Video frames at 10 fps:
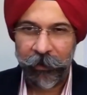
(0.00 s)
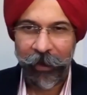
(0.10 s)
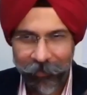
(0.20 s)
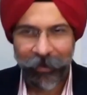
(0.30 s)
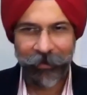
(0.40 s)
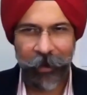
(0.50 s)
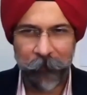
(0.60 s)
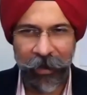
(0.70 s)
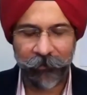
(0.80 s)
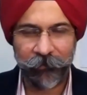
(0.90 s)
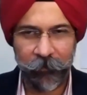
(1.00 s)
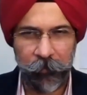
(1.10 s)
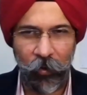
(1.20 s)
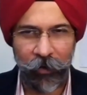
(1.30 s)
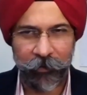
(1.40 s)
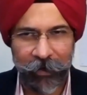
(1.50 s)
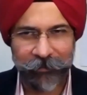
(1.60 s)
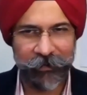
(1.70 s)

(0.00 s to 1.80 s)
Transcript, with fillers: and then get back to the board, right?